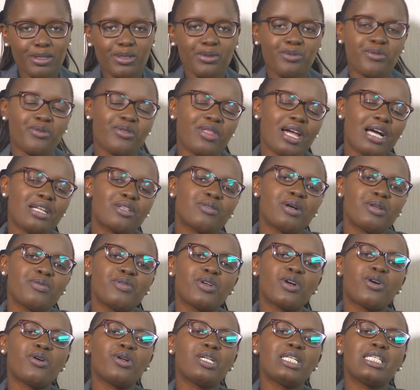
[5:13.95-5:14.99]
So that one,
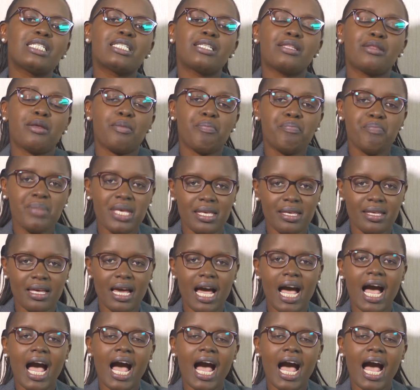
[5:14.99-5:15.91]
we call it the me,